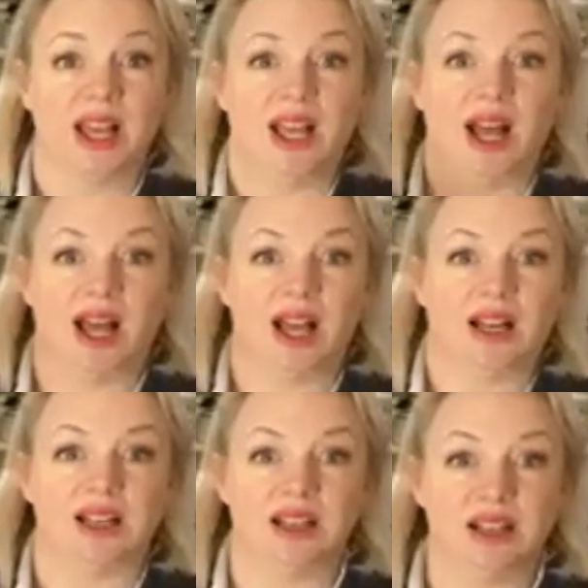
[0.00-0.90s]

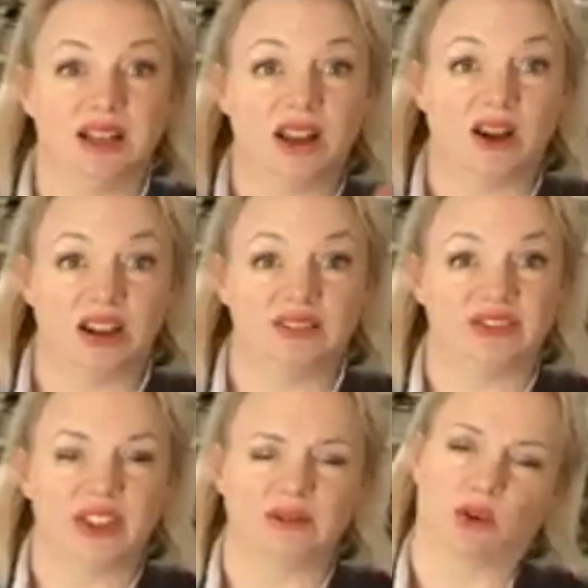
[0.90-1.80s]

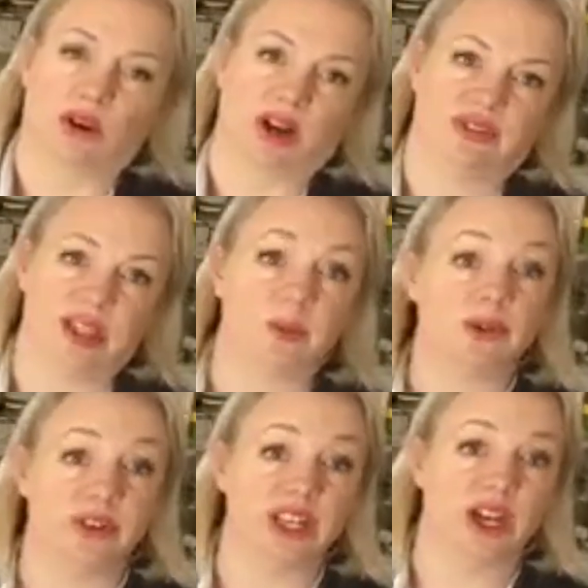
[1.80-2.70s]
not live things, but
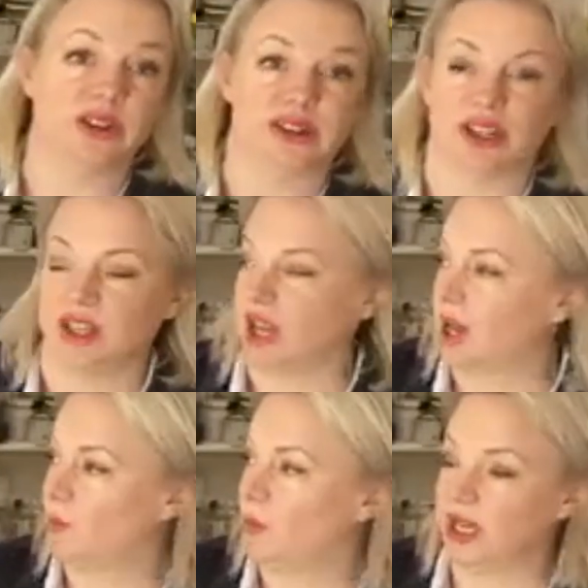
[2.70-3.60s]
videos so
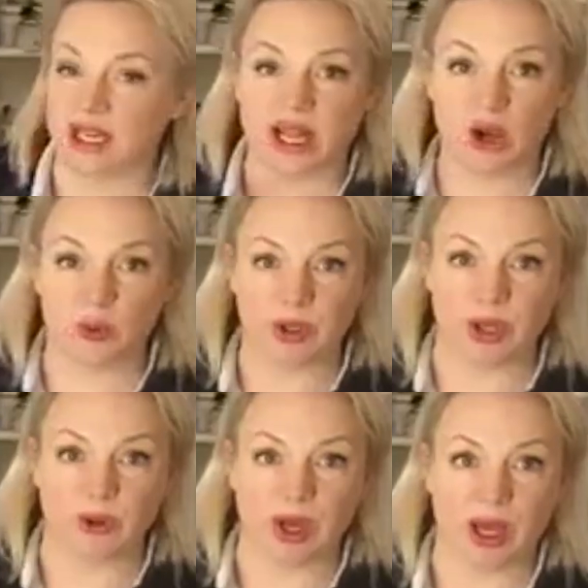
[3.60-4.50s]
that we can help you